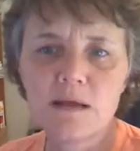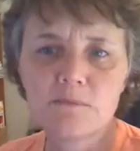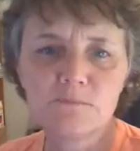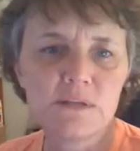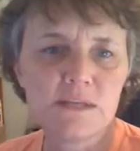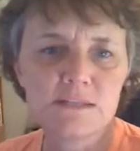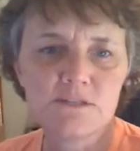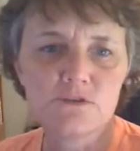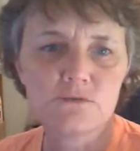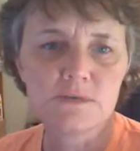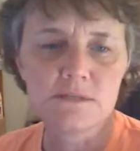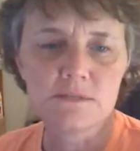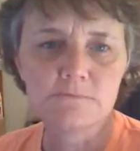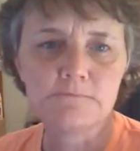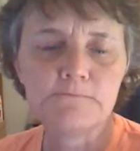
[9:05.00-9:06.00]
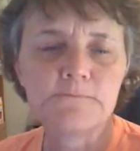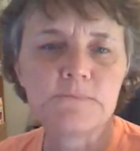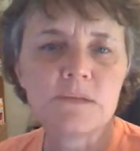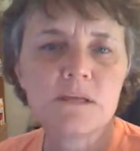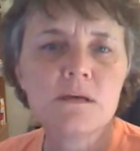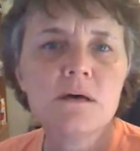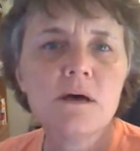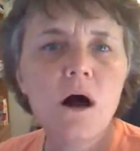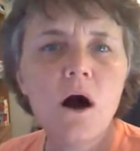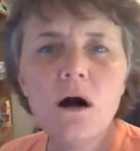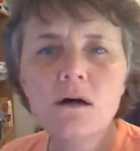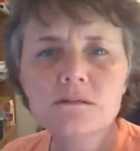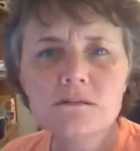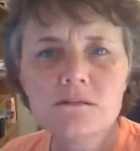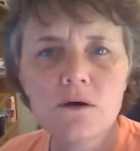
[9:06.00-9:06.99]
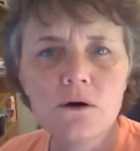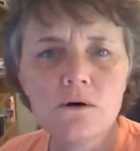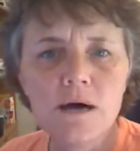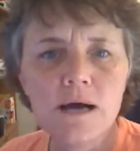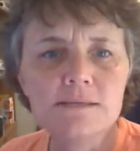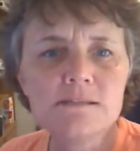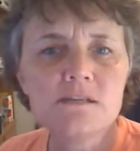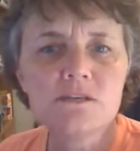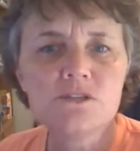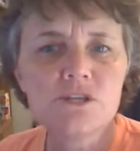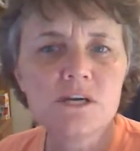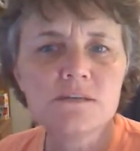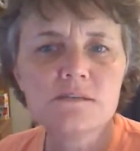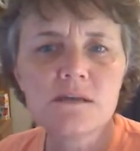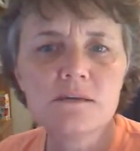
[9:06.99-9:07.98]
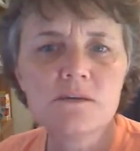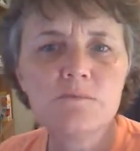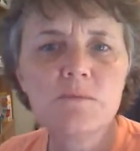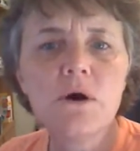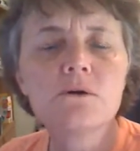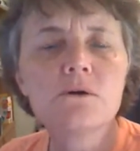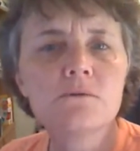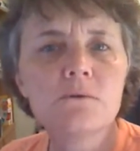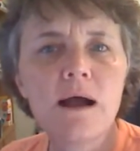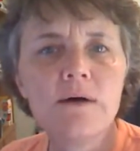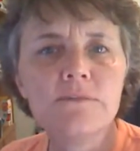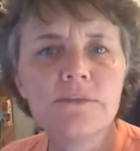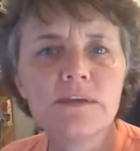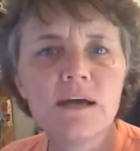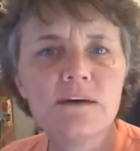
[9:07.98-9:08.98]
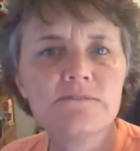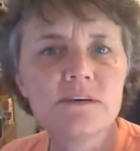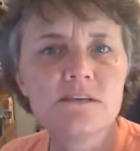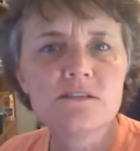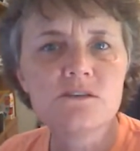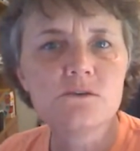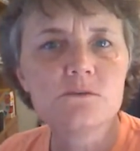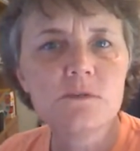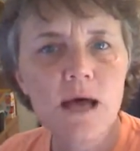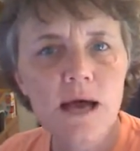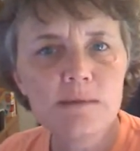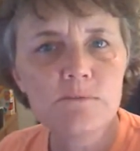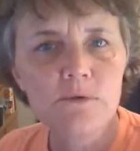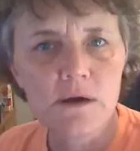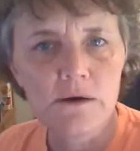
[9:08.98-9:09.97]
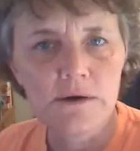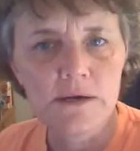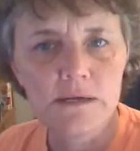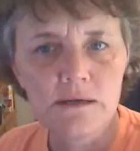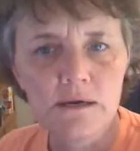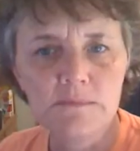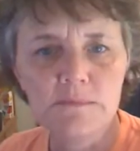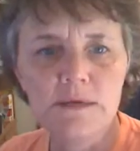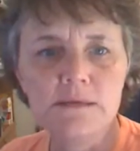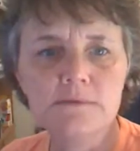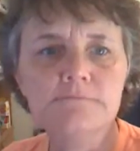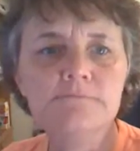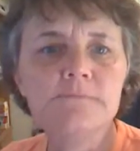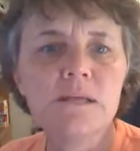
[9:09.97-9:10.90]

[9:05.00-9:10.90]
on plagiarism. Also, I'd suggest that you poke around the FSU library a bit.